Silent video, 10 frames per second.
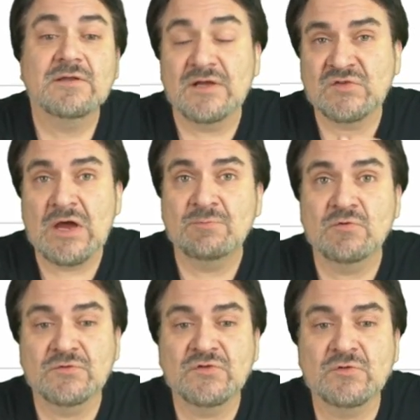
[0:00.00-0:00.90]
Let's hop
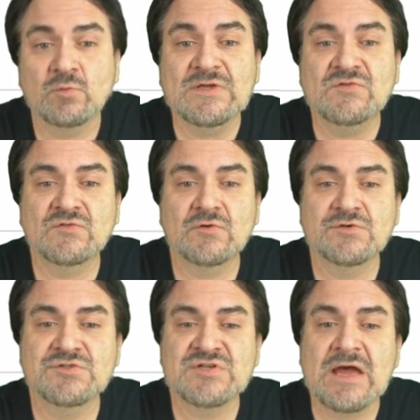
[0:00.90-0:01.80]
over to the
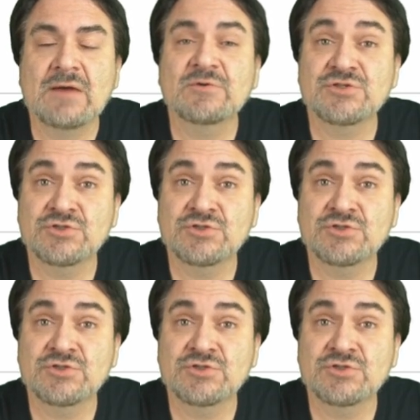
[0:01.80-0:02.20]
research tab and